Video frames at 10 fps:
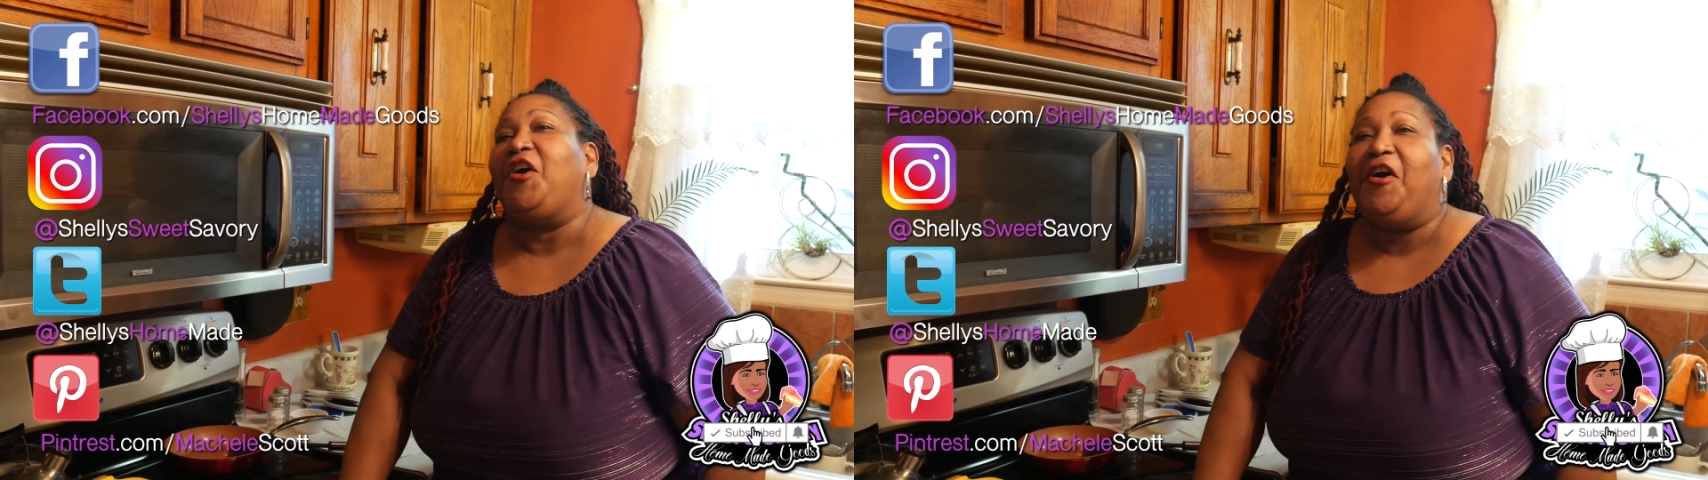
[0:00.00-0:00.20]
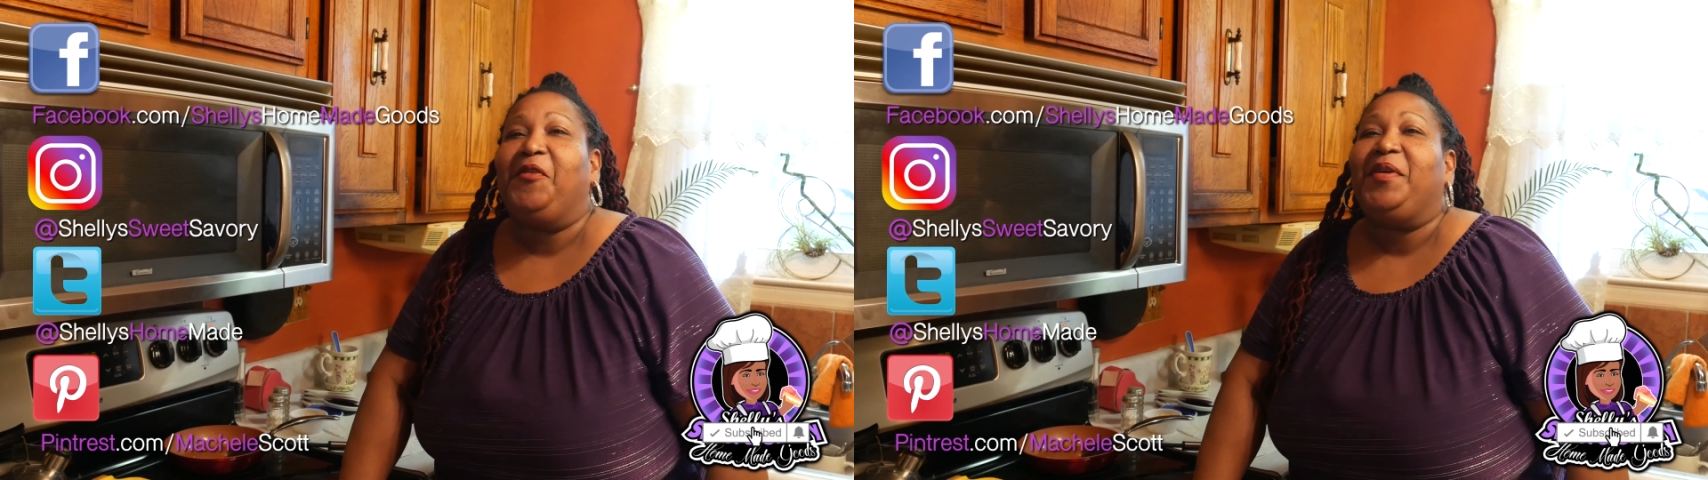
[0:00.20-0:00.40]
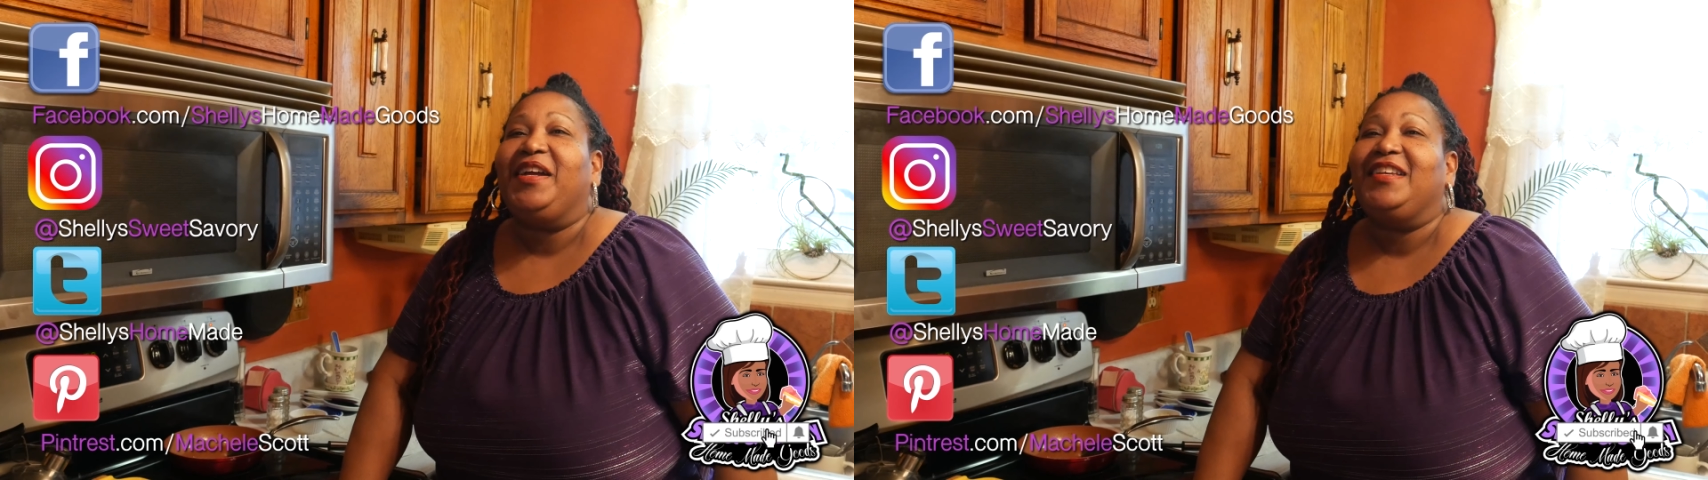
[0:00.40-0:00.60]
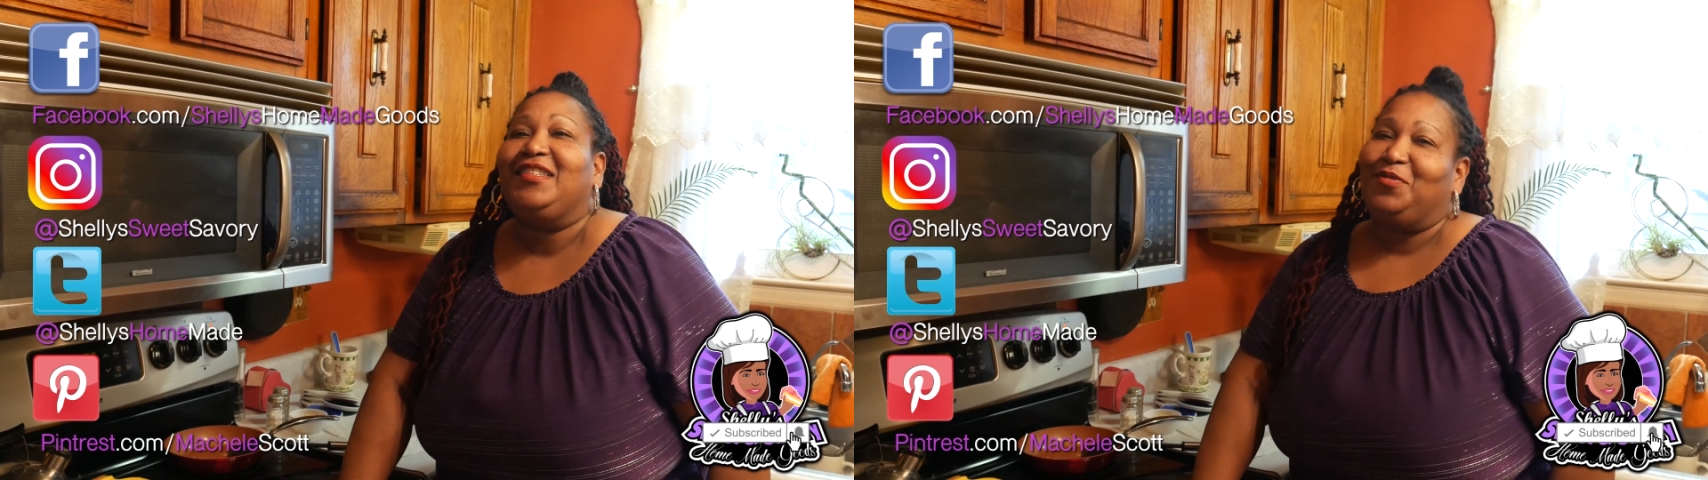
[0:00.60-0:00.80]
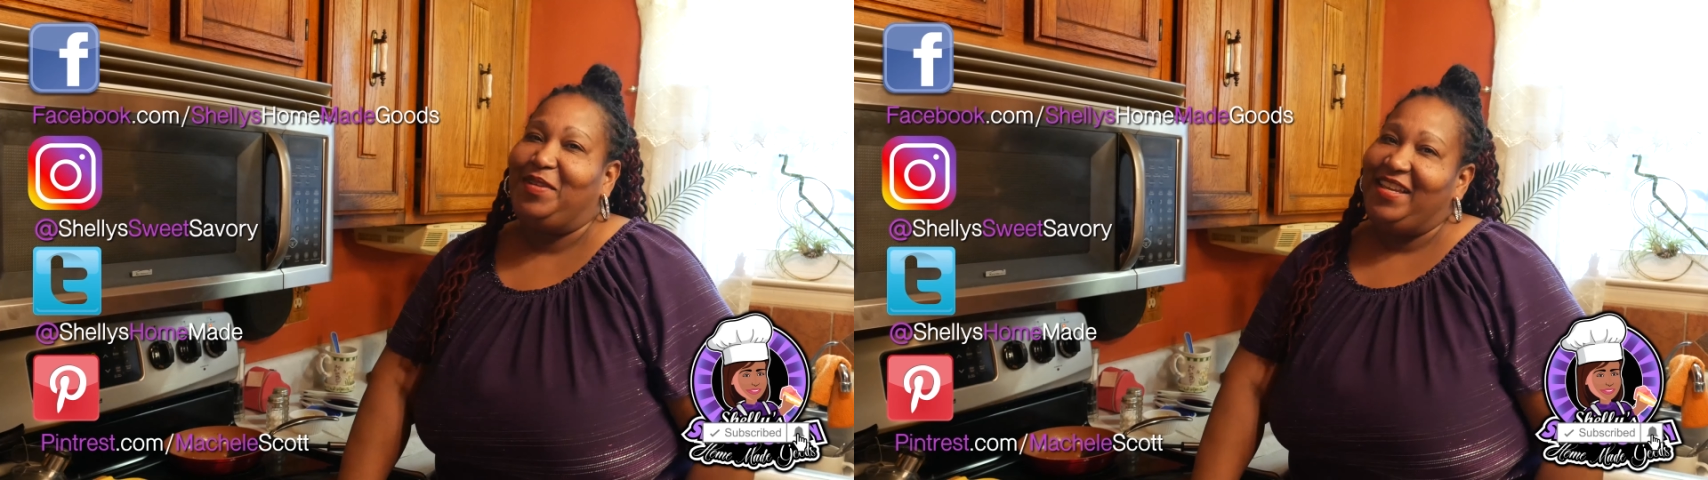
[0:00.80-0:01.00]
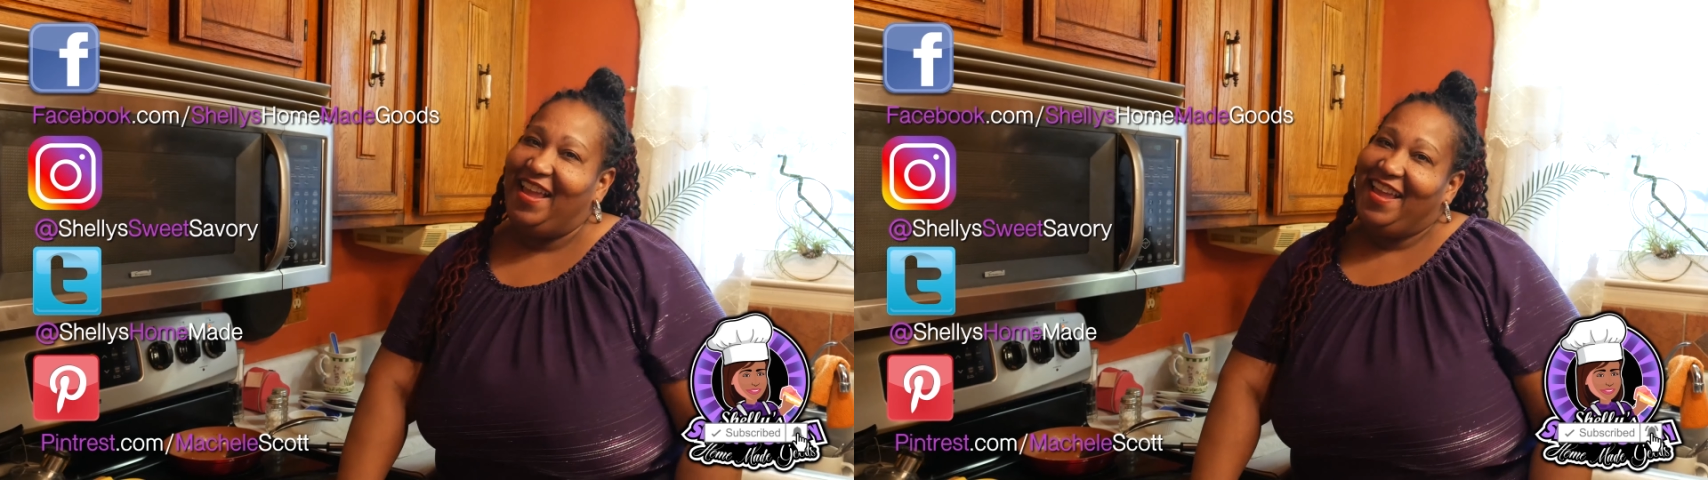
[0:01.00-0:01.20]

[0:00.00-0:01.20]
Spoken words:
always sweet